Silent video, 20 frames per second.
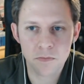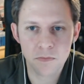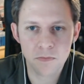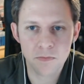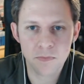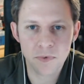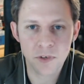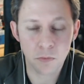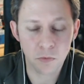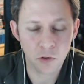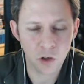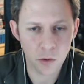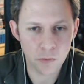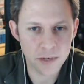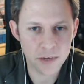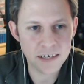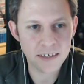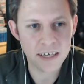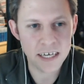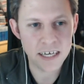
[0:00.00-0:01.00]
sometimes
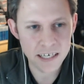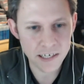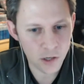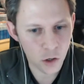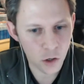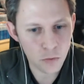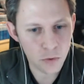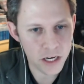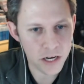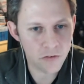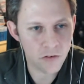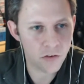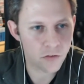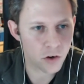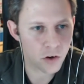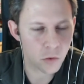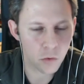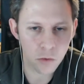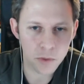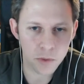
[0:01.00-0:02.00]
that's needed open, even
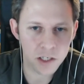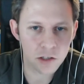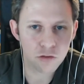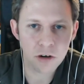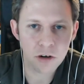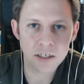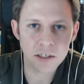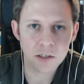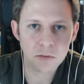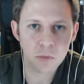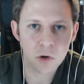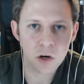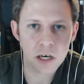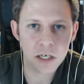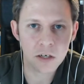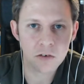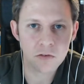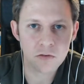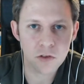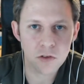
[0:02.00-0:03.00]
if I don't want to be distracted
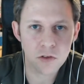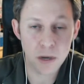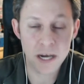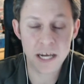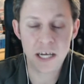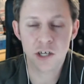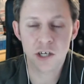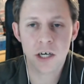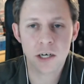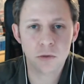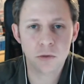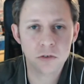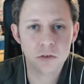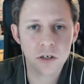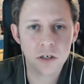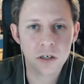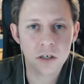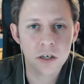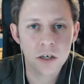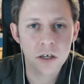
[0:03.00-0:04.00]
by kind of the main channels
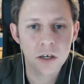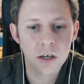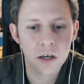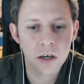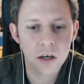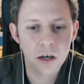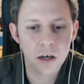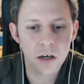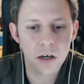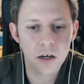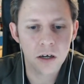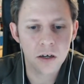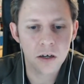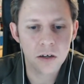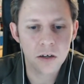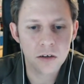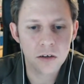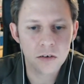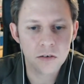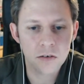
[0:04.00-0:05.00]
that
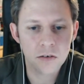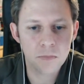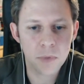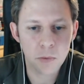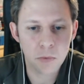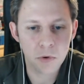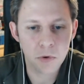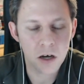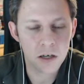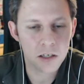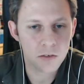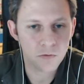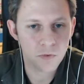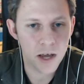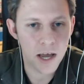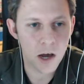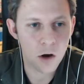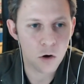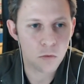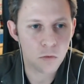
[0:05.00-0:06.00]
are people asking
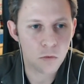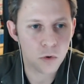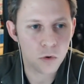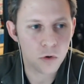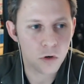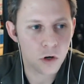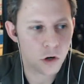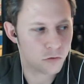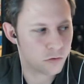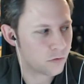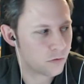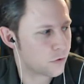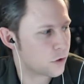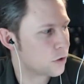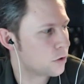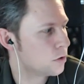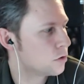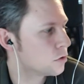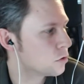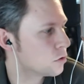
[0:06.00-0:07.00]
for help or code
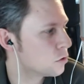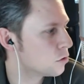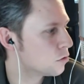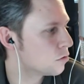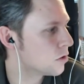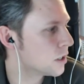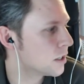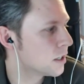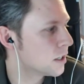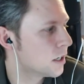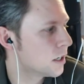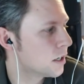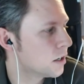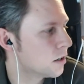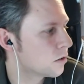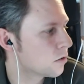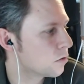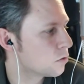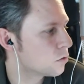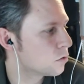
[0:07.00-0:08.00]
reviews or
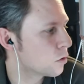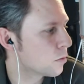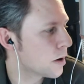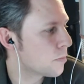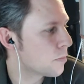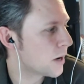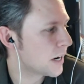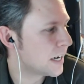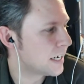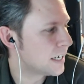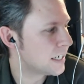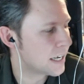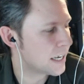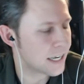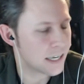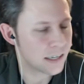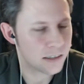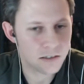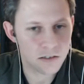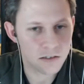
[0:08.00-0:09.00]
talking about paid
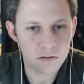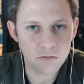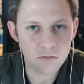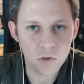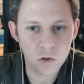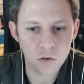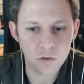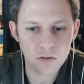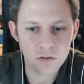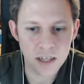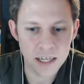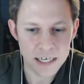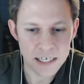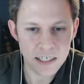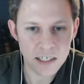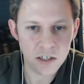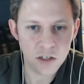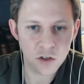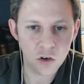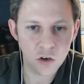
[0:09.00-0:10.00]
gigs and kind of
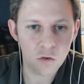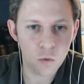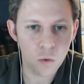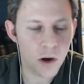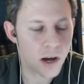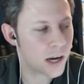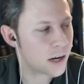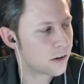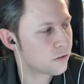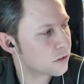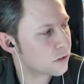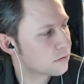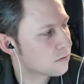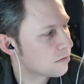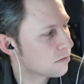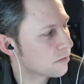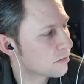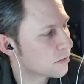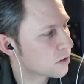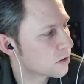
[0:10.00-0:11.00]
latest software and
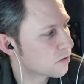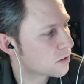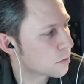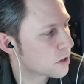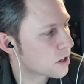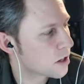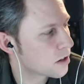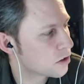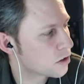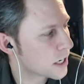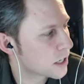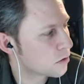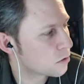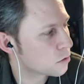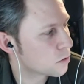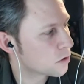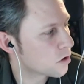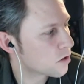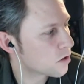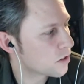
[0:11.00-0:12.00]
kind of some of the other
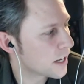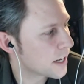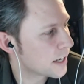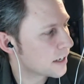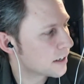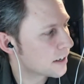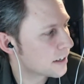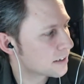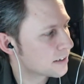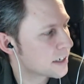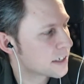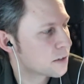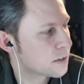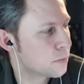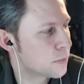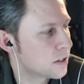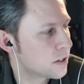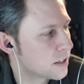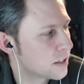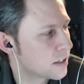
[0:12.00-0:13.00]
channels we've got on the
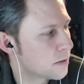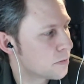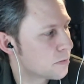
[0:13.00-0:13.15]
accessibility and